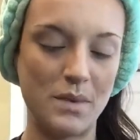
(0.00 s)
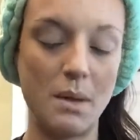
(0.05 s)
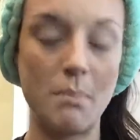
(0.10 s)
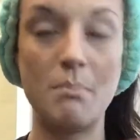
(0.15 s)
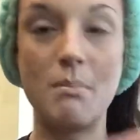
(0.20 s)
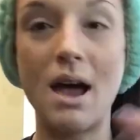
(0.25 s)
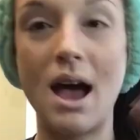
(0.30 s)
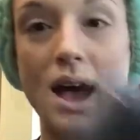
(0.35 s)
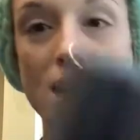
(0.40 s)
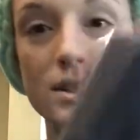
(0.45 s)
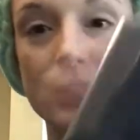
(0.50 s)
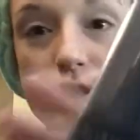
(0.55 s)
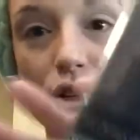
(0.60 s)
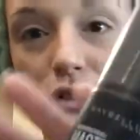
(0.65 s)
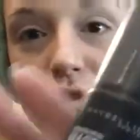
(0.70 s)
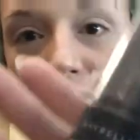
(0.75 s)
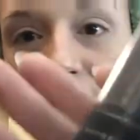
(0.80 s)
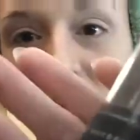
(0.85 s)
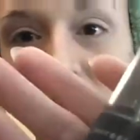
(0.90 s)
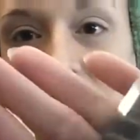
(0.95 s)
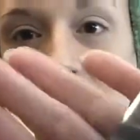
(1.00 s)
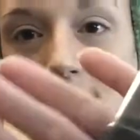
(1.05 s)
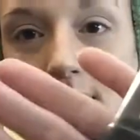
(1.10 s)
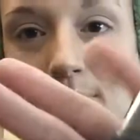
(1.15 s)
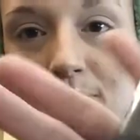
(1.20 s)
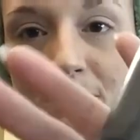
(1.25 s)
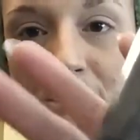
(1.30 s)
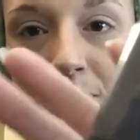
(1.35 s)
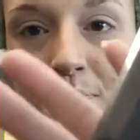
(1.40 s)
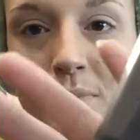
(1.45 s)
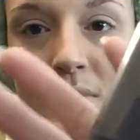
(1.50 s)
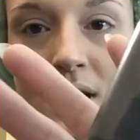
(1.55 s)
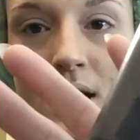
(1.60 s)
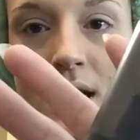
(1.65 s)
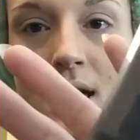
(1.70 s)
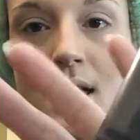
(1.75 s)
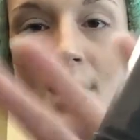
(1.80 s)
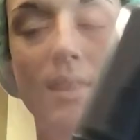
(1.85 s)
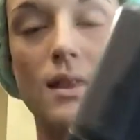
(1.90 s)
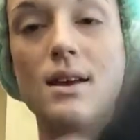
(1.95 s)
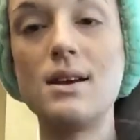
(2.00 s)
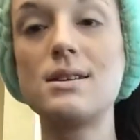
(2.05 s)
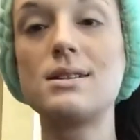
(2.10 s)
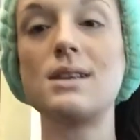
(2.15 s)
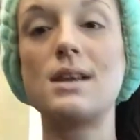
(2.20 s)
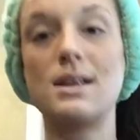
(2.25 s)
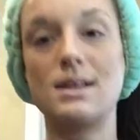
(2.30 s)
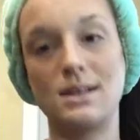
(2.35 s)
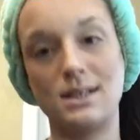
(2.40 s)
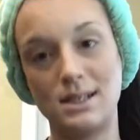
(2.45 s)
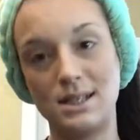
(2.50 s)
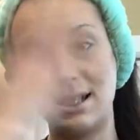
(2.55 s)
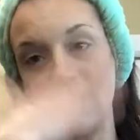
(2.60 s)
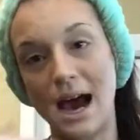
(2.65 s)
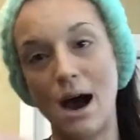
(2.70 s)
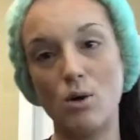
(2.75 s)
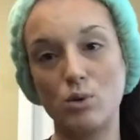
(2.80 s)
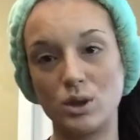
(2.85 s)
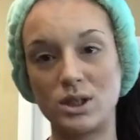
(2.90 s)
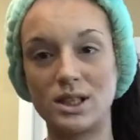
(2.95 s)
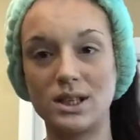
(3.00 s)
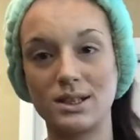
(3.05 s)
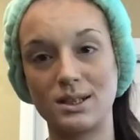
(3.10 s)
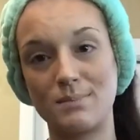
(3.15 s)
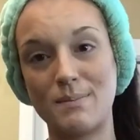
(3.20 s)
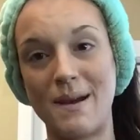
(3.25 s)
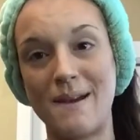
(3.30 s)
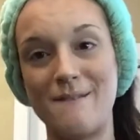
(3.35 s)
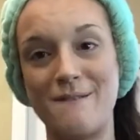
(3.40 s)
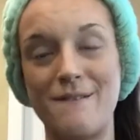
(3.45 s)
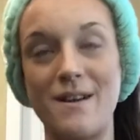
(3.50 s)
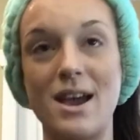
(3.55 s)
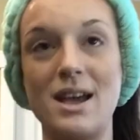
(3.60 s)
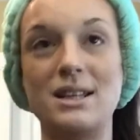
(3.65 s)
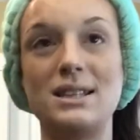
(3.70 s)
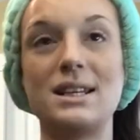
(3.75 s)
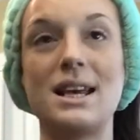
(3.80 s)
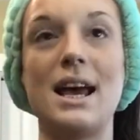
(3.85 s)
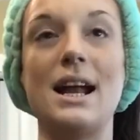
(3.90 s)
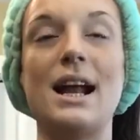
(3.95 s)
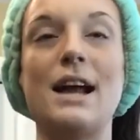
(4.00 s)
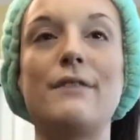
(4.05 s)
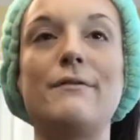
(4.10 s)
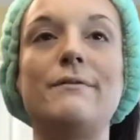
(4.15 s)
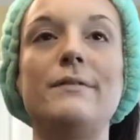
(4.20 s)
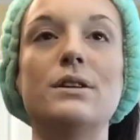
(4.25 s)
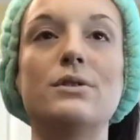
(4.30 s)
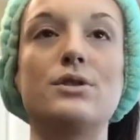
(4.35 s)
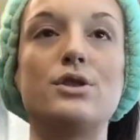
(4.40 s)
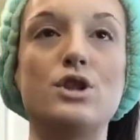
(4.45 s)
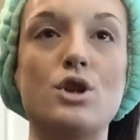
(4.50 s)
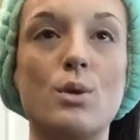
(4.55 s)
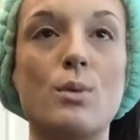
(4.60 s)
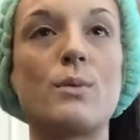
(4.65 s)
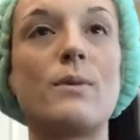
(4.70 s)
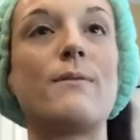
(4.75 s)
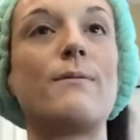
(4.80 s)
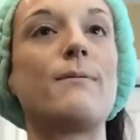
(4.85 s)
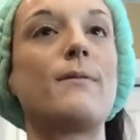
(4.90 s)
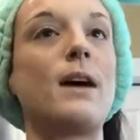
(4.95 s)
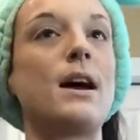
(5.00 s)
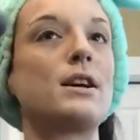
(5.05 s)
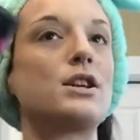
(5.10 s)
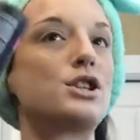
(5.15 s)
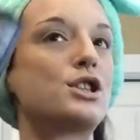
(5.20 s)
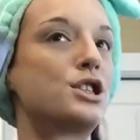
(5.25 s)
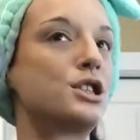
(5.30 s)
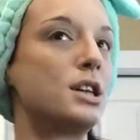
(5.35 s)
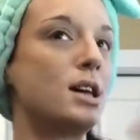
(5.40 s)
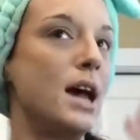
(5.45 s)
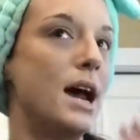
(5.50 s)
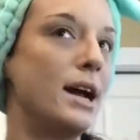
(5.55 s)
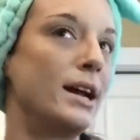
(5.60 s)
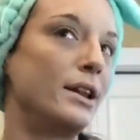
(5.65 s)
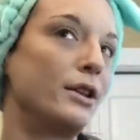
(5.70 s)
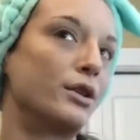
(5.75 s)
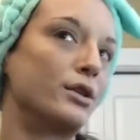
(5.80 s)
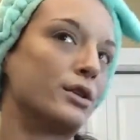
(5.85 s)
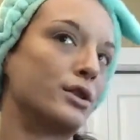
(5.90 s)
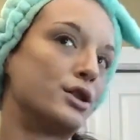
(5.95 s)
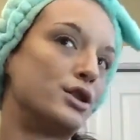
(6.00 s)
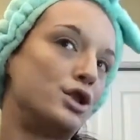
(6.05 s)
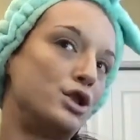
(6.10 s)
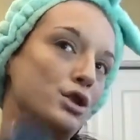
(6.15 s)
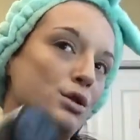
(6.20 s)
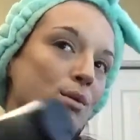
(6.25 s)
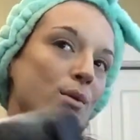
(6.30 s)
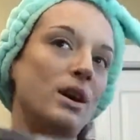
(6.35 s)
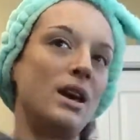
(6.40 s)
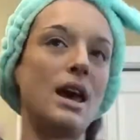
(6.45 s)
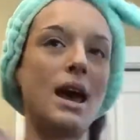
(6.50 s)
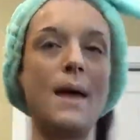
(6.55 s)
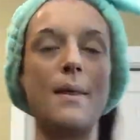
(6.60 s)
Master Fix. This douses my face and I feel so refreshed and it looks dewy,